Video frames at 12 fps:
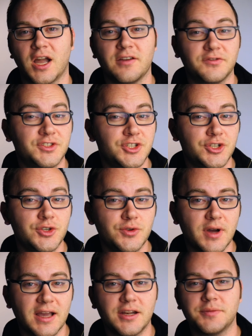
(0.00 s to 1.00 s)
I have two
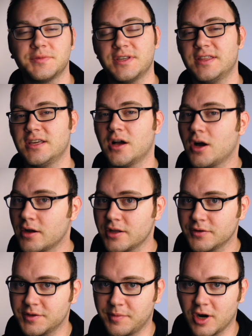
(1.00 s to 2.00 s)
items in the
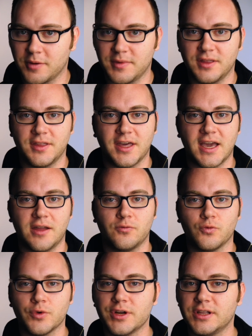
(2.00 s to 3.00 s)
audio department that
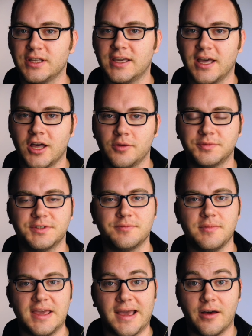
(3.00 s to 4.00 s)
really helped
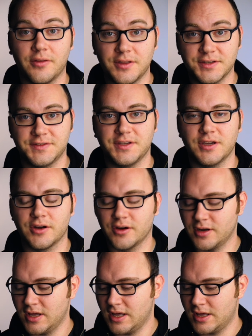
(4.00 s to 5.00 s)
me out this
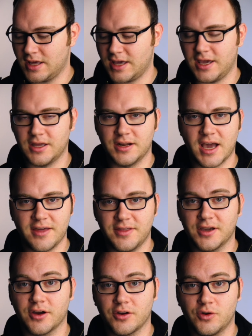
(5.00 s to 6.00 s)
year and I
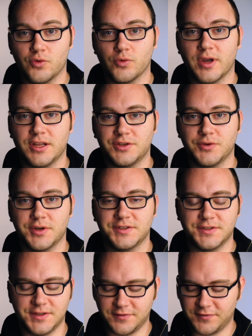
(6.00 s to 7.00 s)
think are great choices. The